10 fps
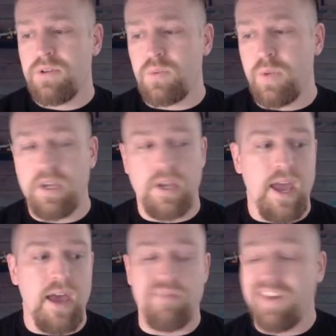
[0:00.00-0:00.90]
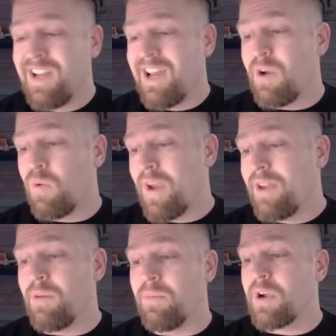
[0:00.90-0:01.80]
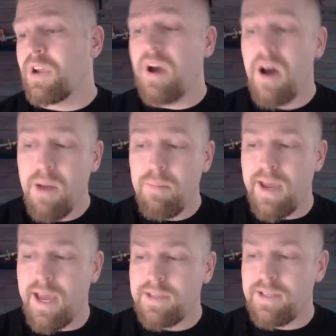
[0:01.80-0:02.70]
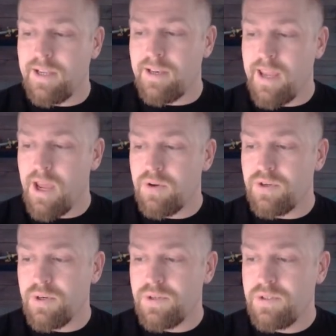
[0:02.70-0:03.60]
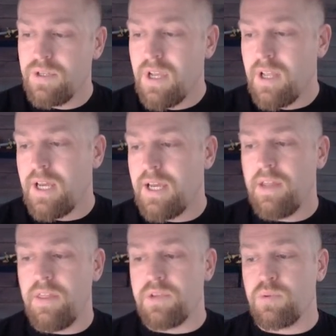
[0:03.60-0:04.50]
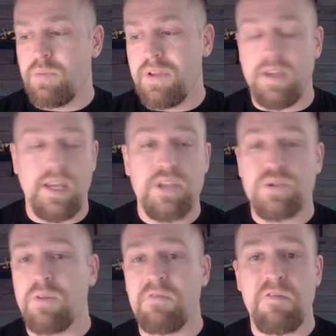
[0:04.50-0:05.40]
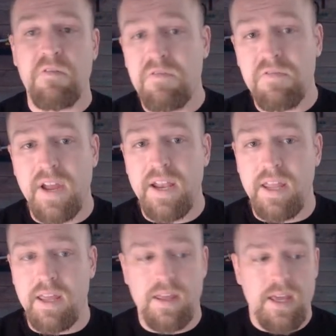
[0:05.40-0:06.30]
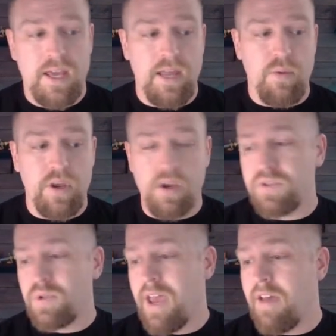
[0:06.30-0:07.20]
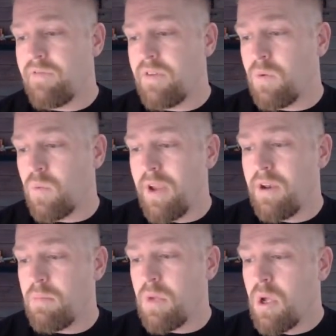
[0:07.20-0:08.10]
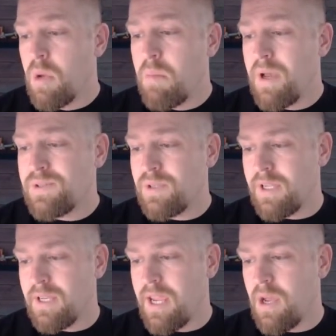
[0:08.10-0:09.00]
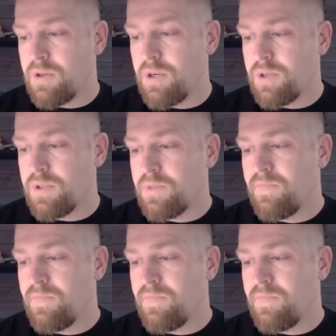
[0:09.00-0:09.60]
We could have random combat encounters. This would be any sort of fighting. We could also have random puzzle encounters.